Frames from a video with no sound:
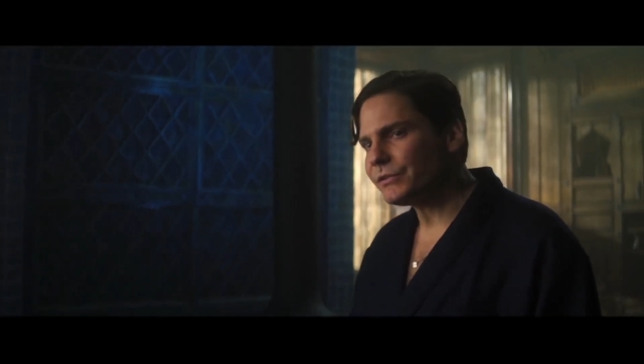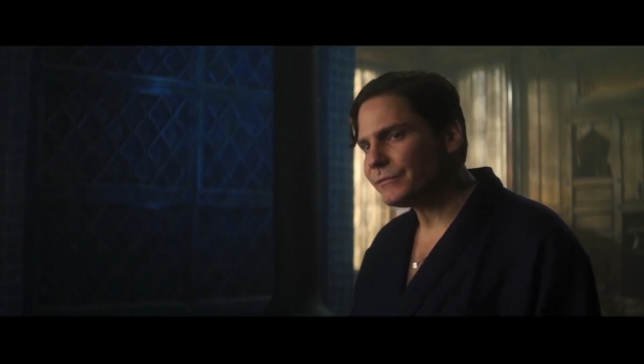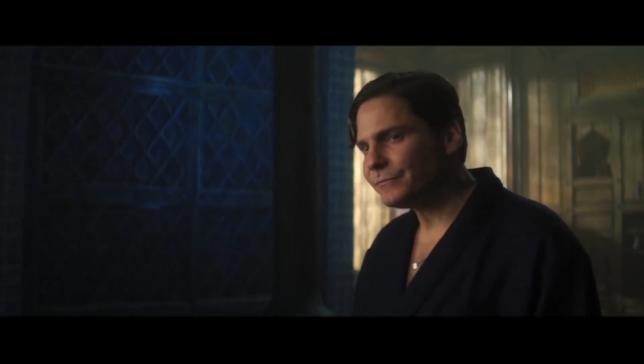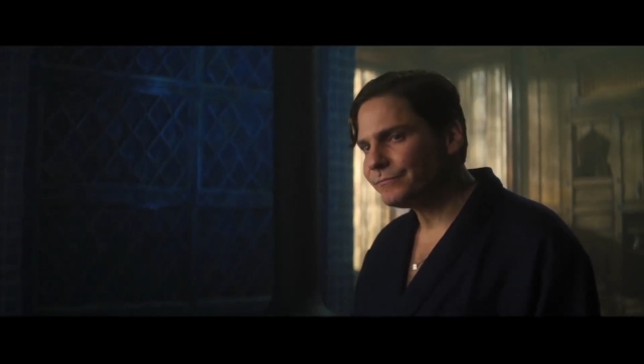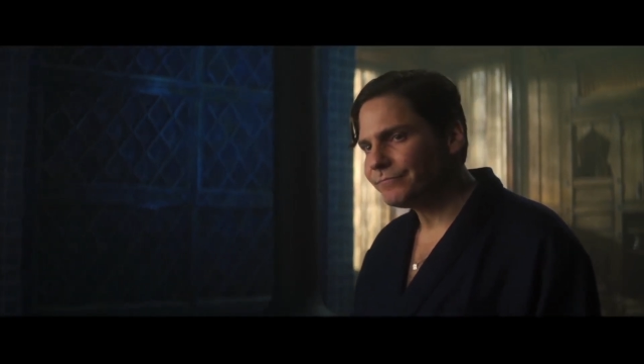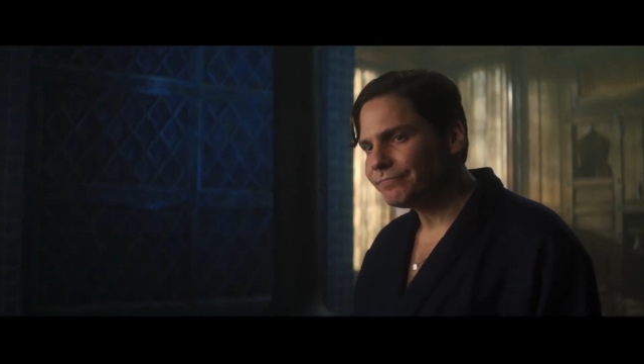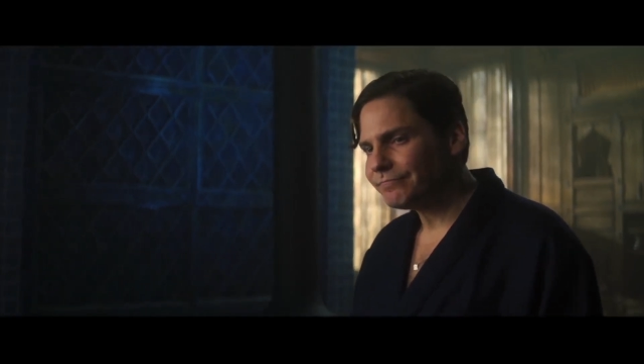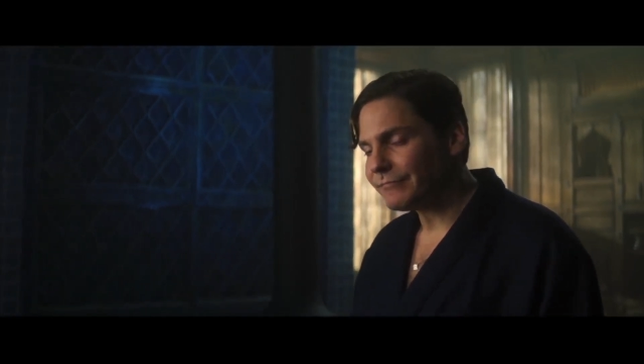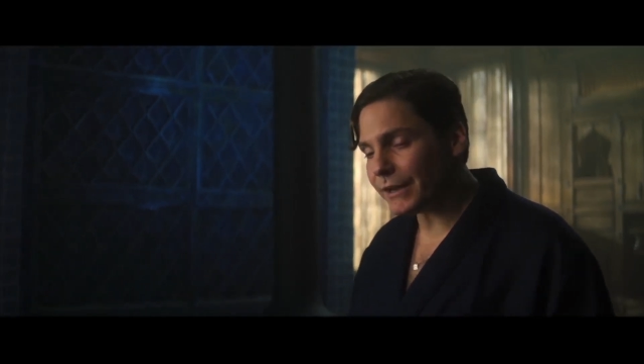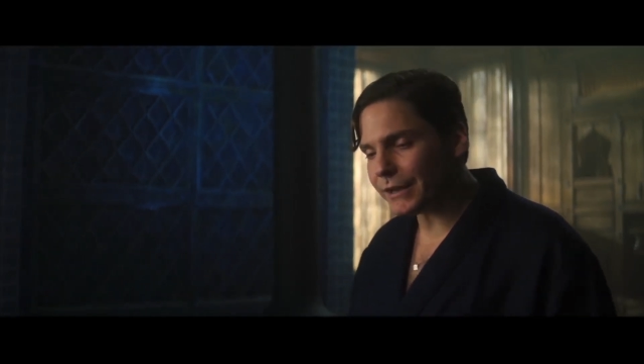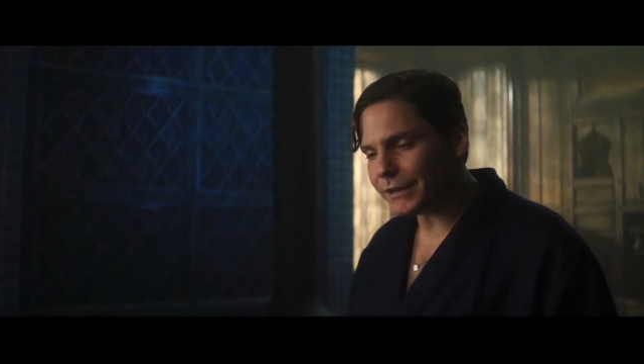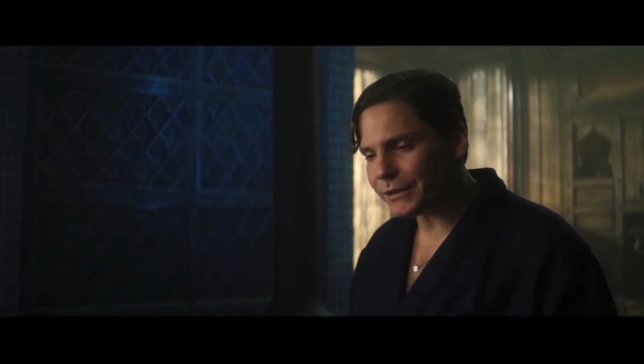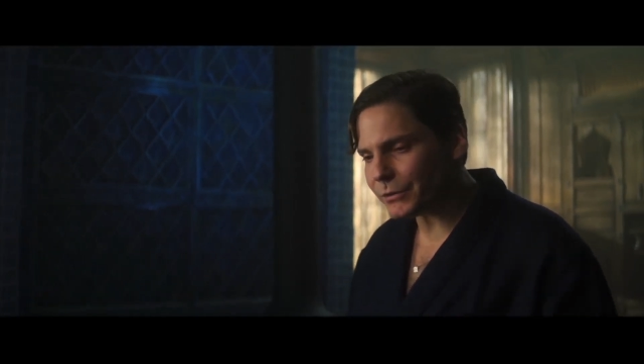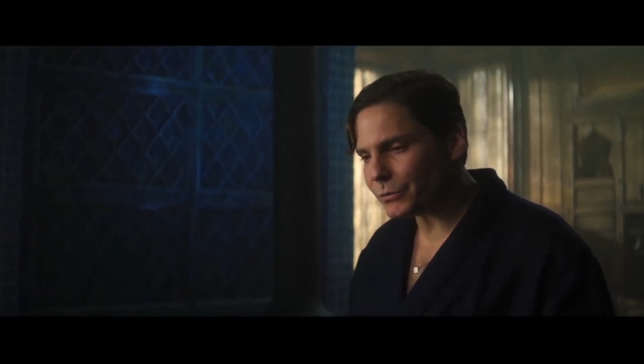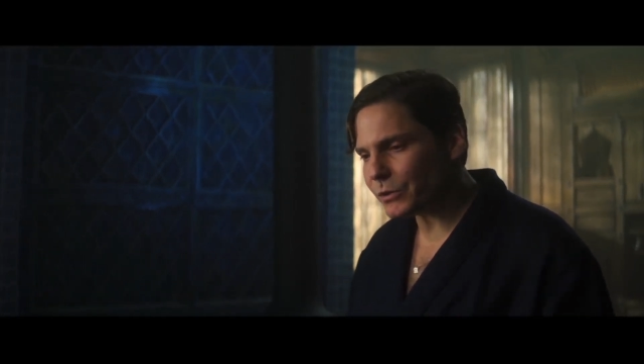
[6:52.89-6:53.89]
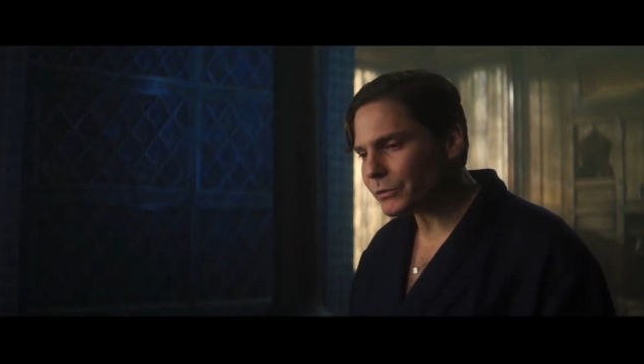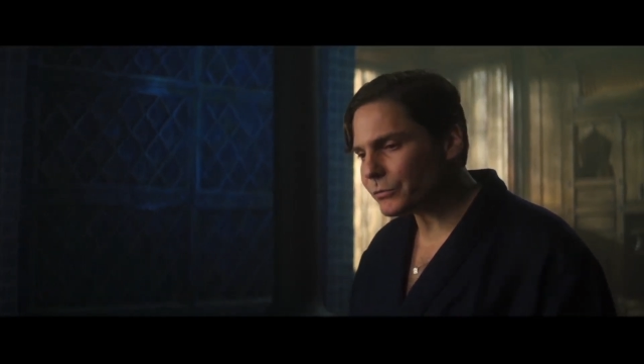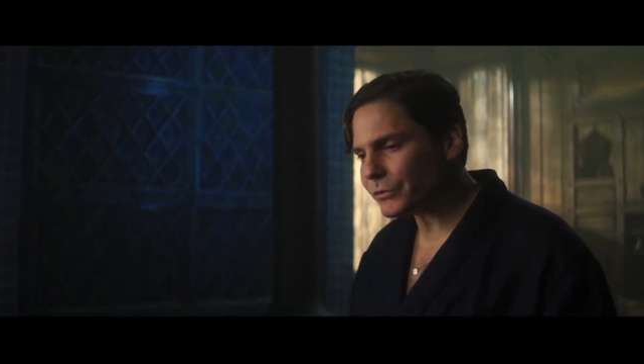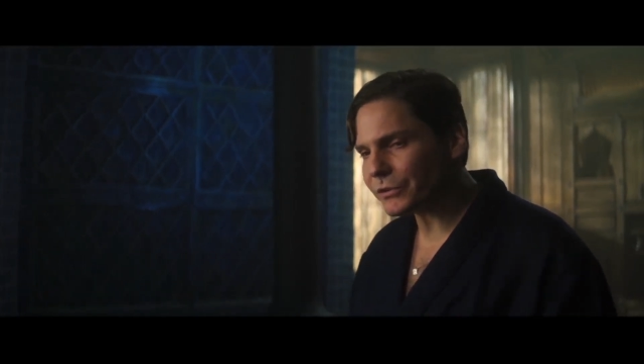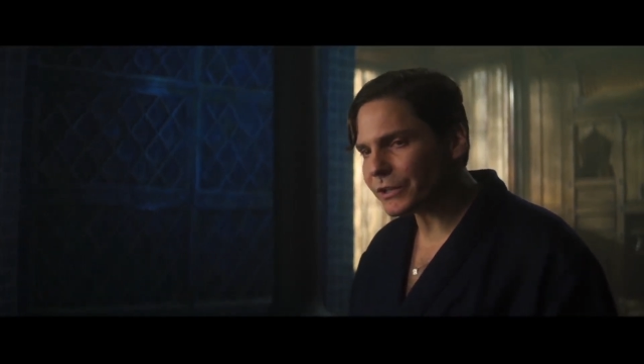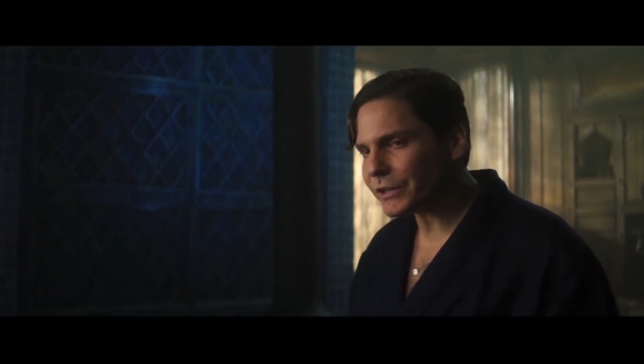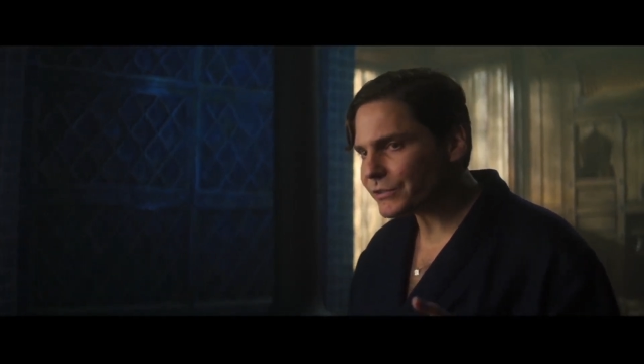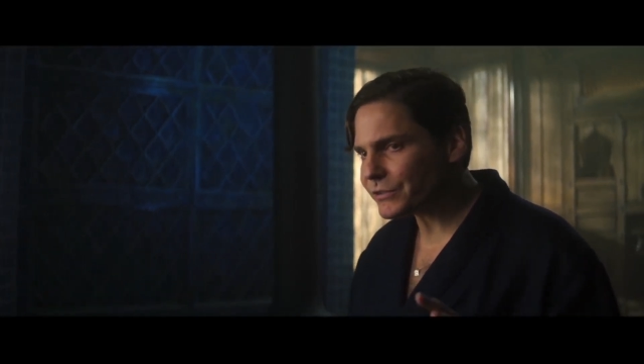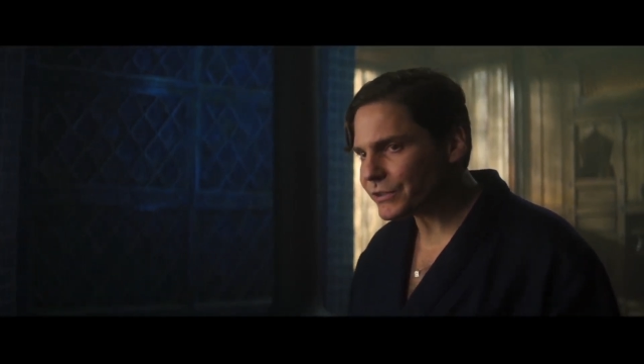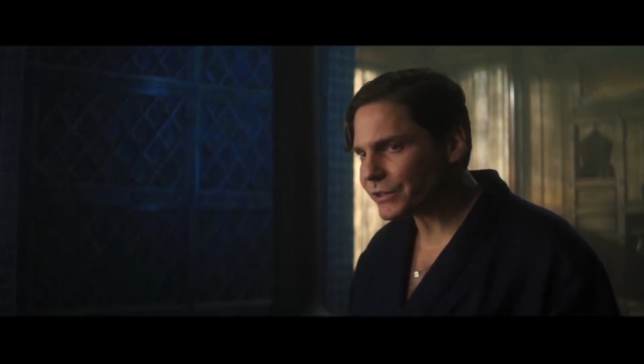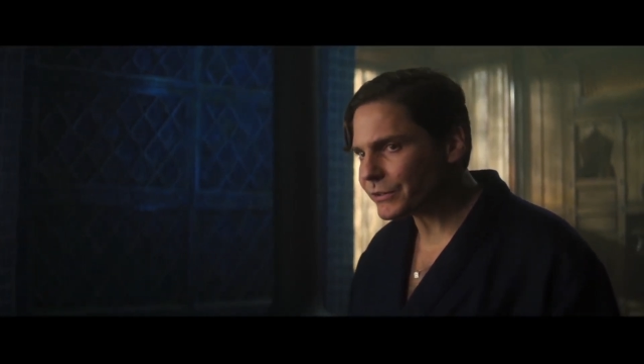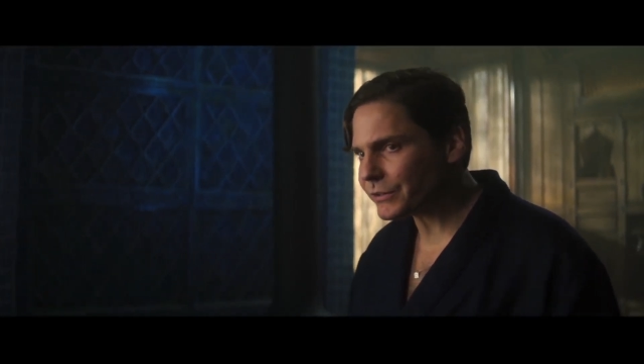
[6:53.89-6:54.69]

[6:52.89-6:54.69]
While Zemo here isn't referring to